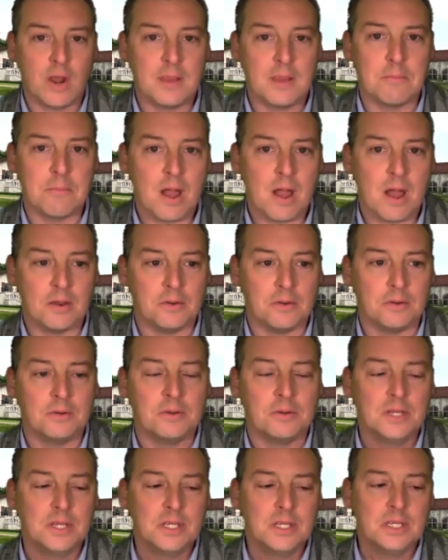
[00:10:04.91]
That would be a
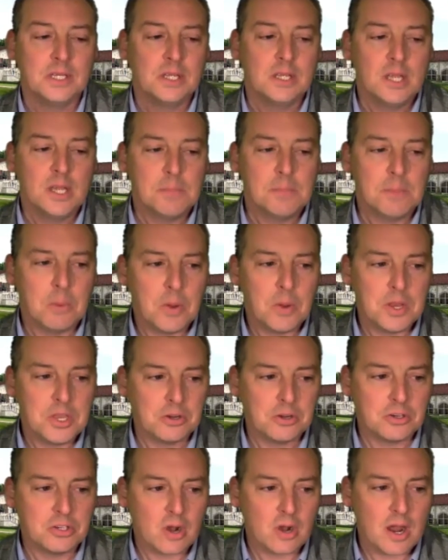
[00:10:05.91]
great model.
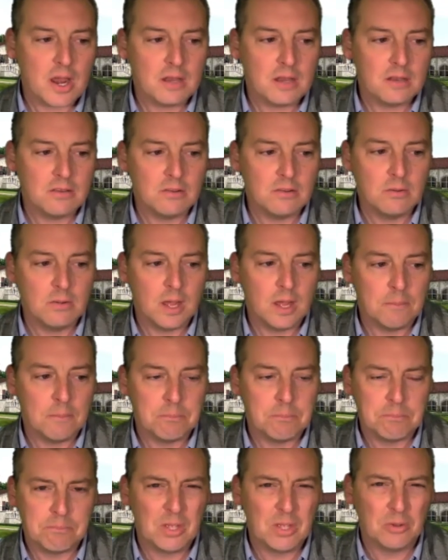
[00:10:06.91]
But when you're trying
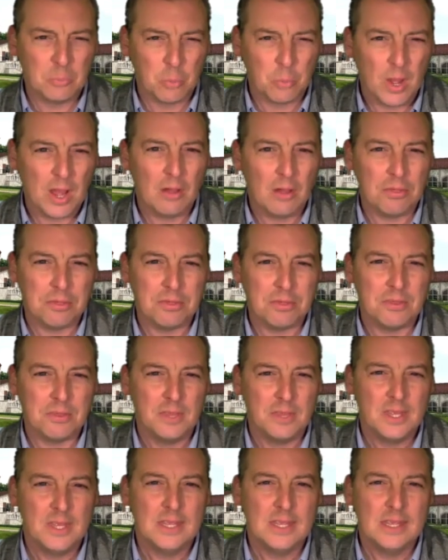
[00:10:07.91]
to build
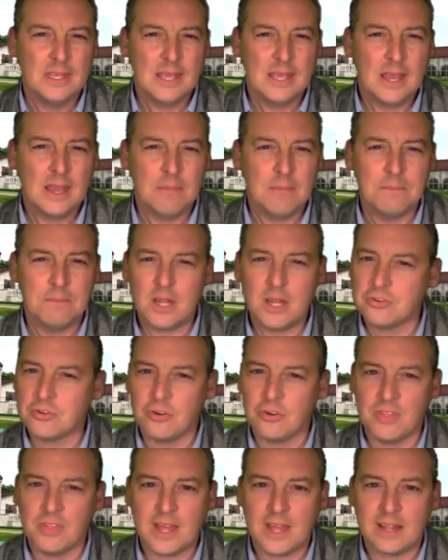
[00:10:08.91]
wealth, I'm
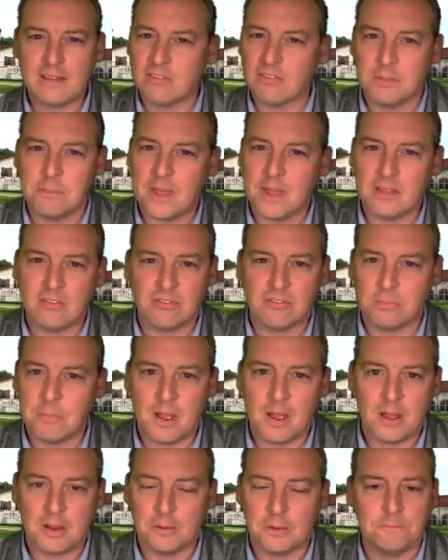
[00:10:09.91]
not sure that's the
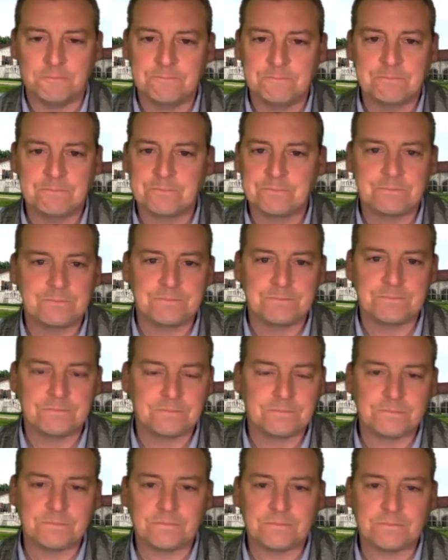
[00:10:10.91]
best model.
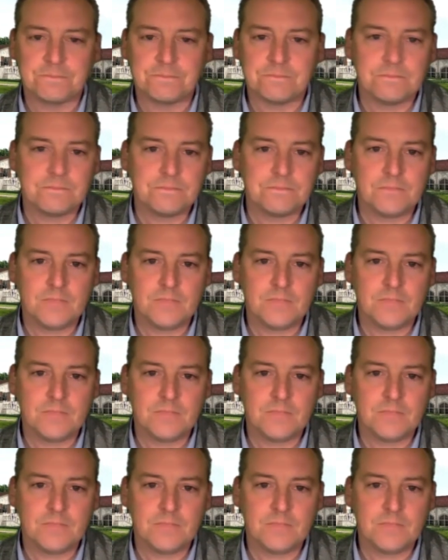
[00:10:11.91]
Mm-hmm.